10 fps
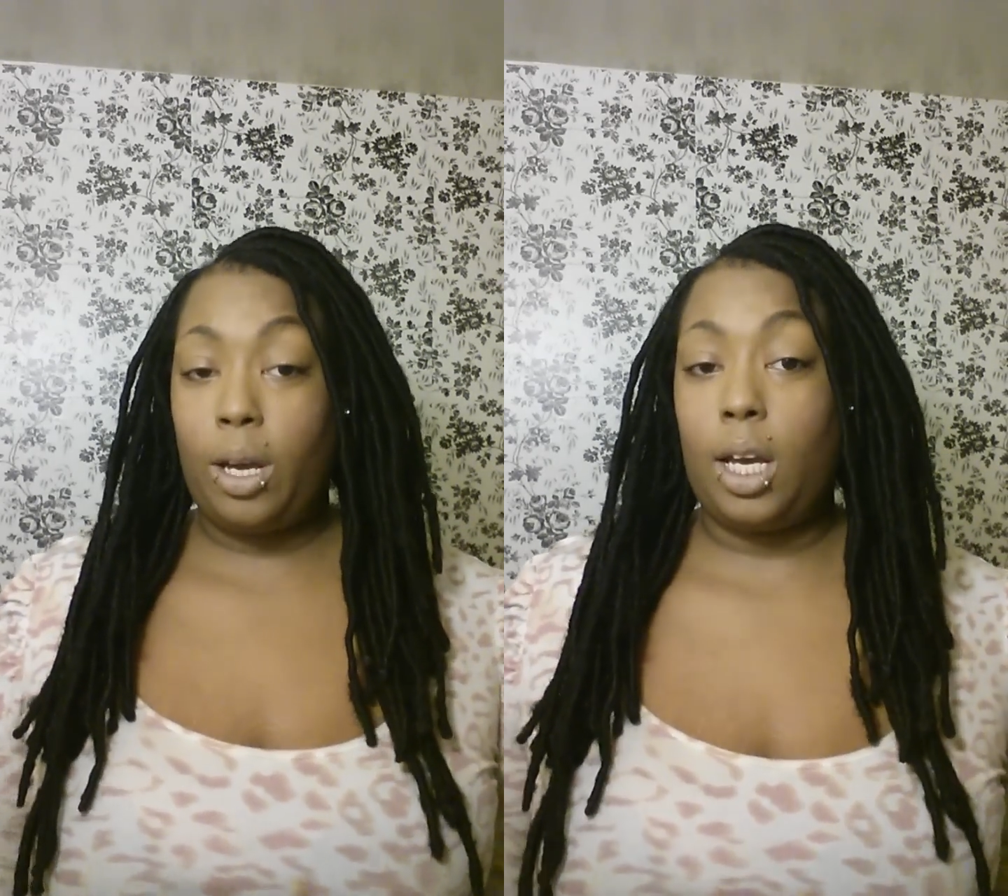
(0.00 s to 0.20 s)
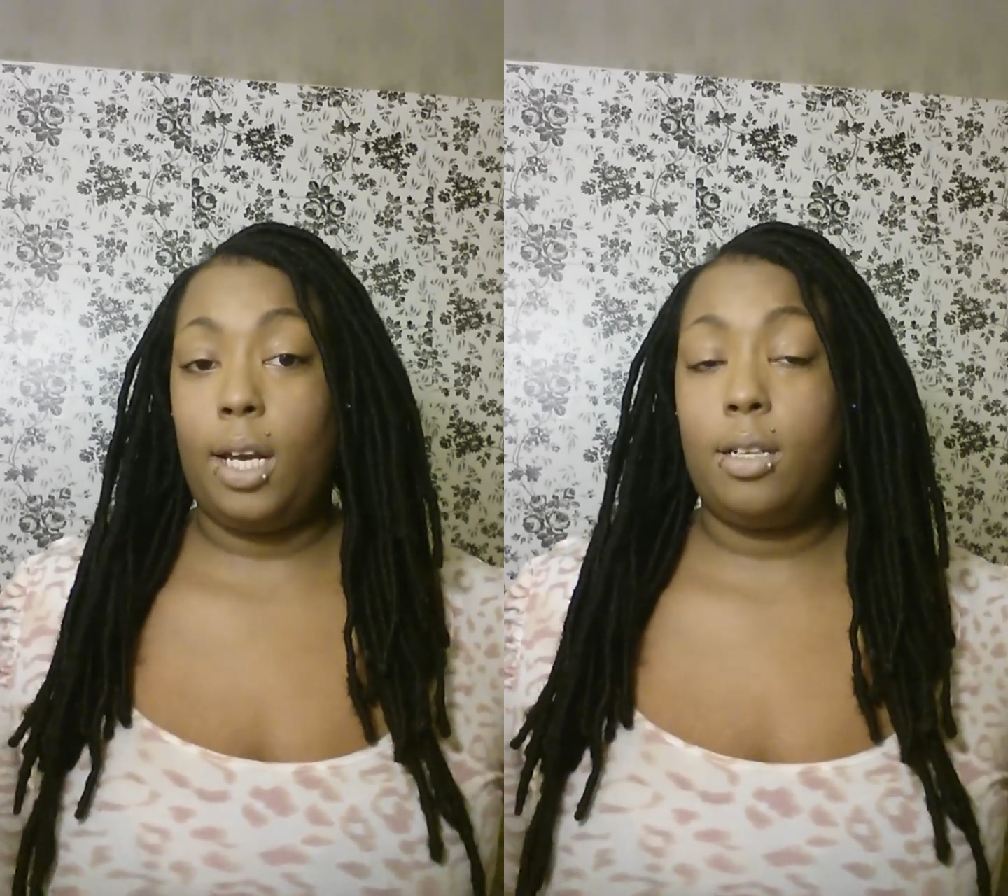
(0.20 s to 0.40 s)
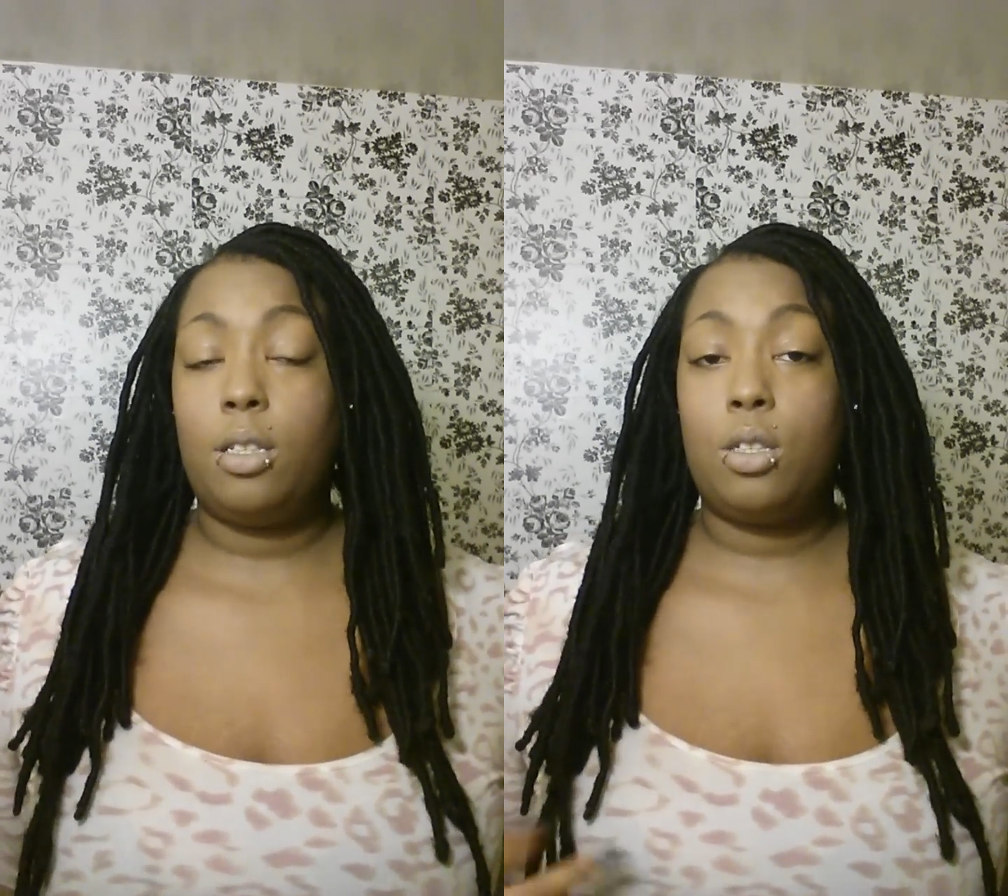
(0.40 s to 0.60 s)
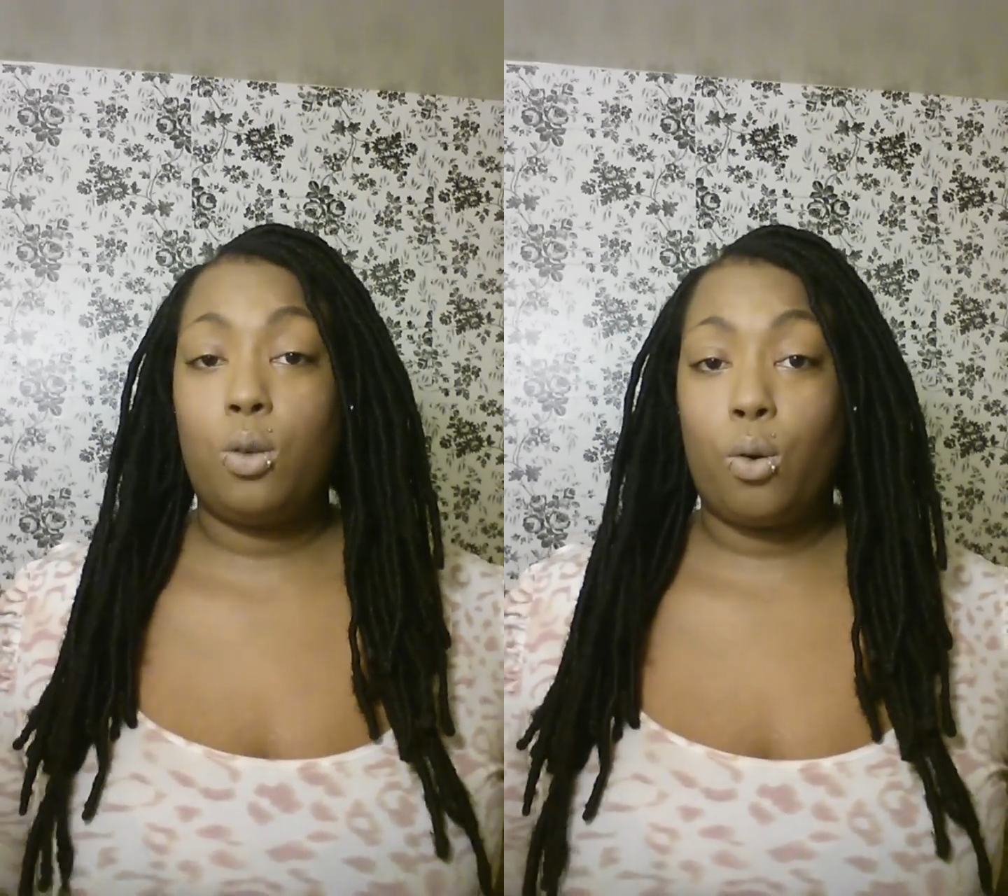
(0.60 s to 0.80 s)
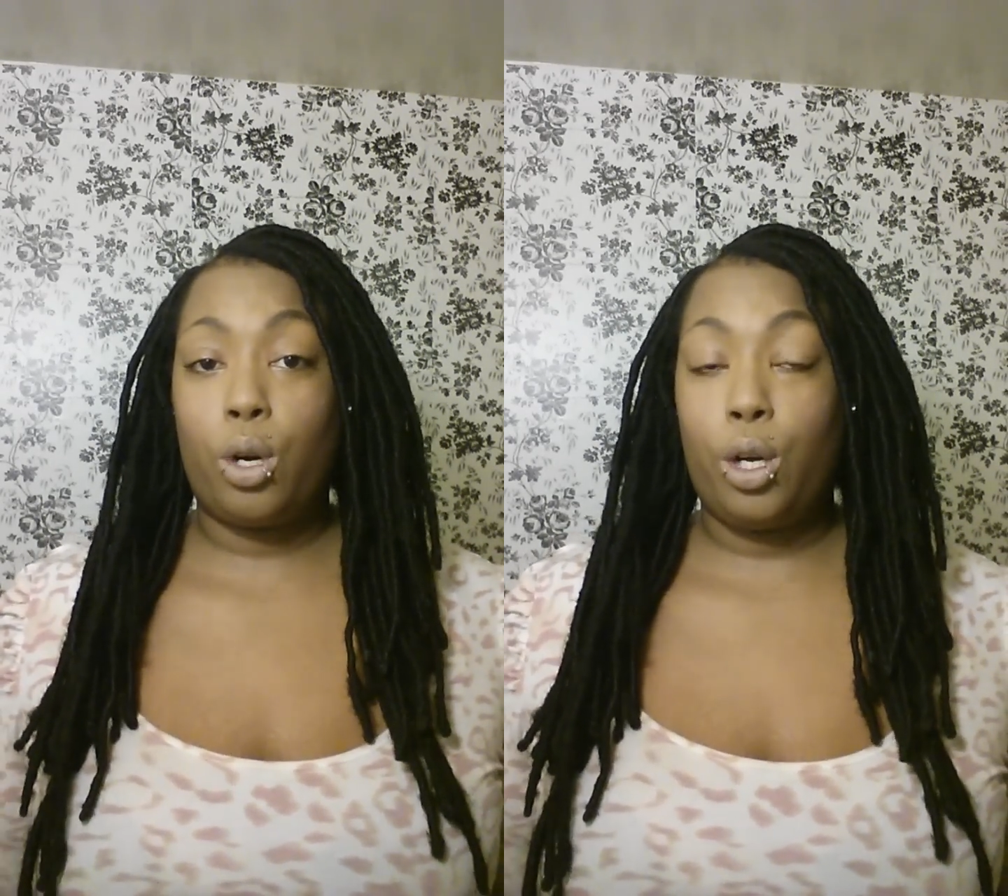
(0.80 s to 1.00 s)
and
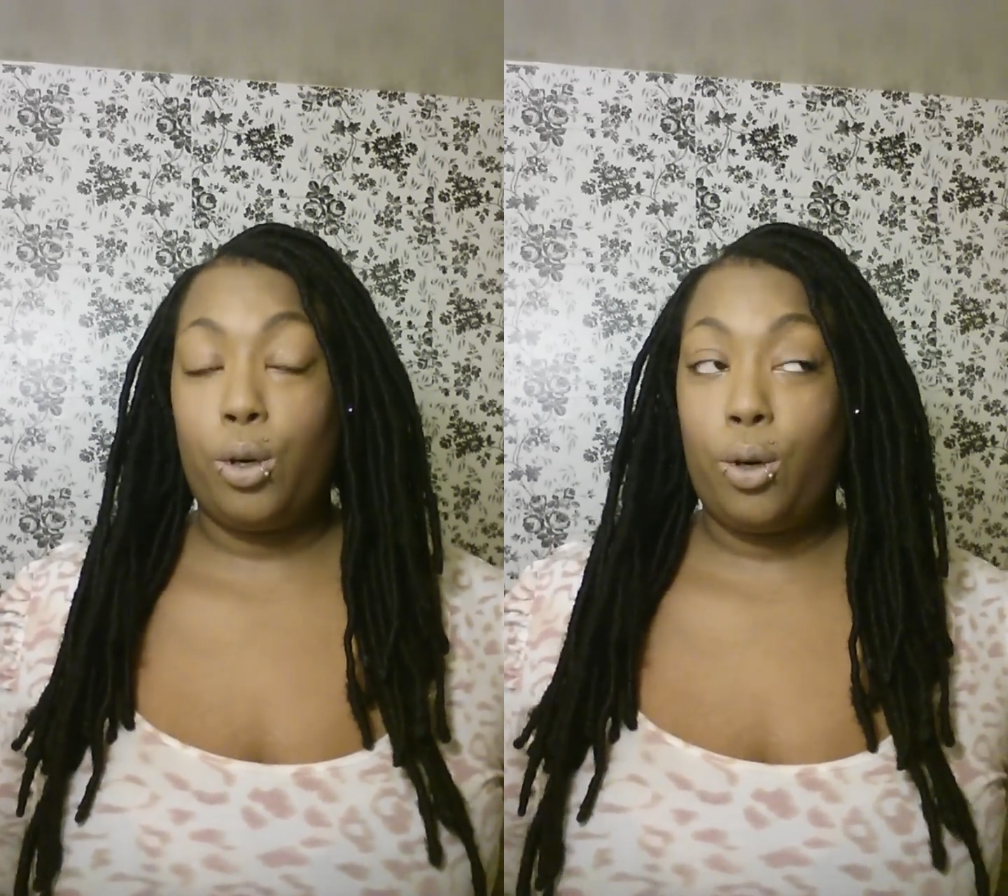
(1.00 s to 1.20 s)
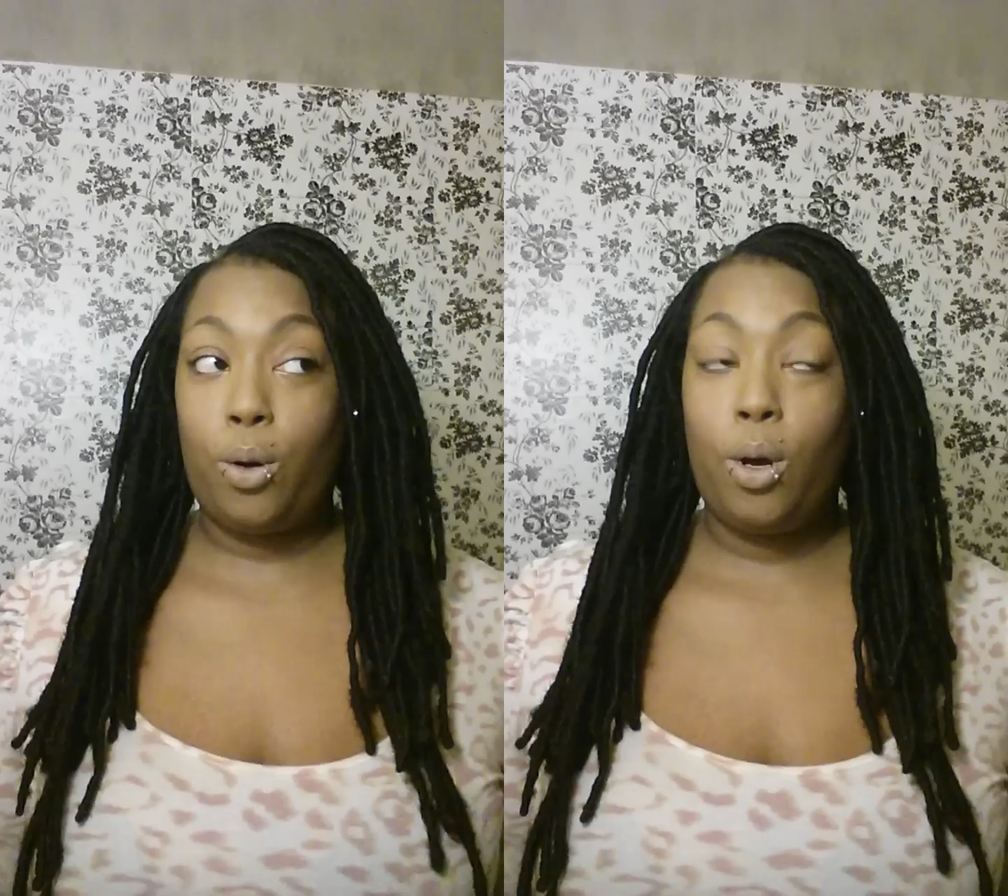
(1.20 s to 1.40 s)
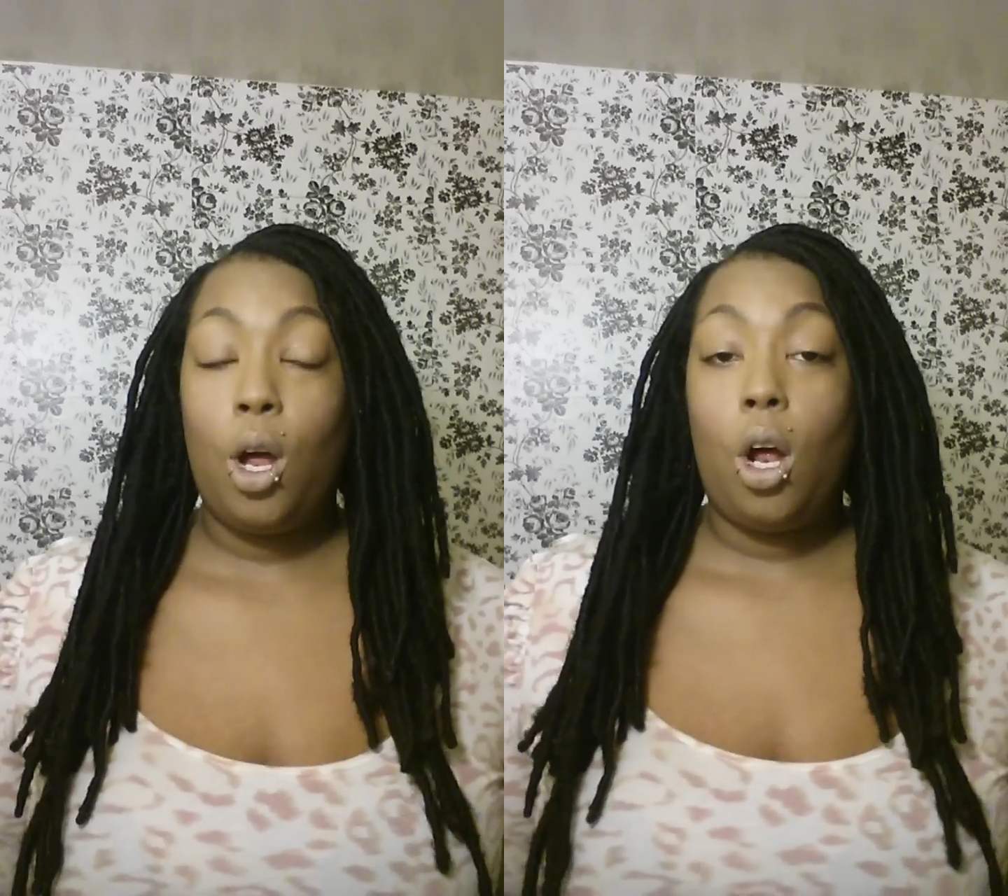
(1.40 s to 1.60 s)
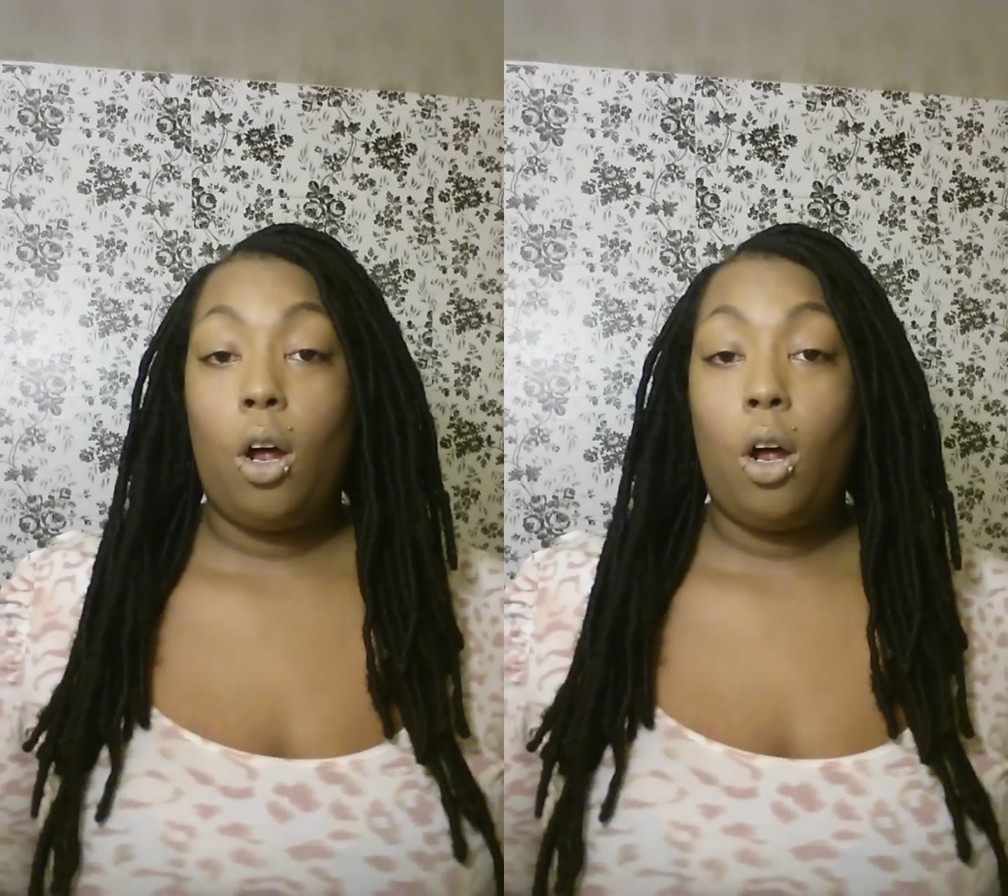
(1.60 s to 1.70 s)
tutorial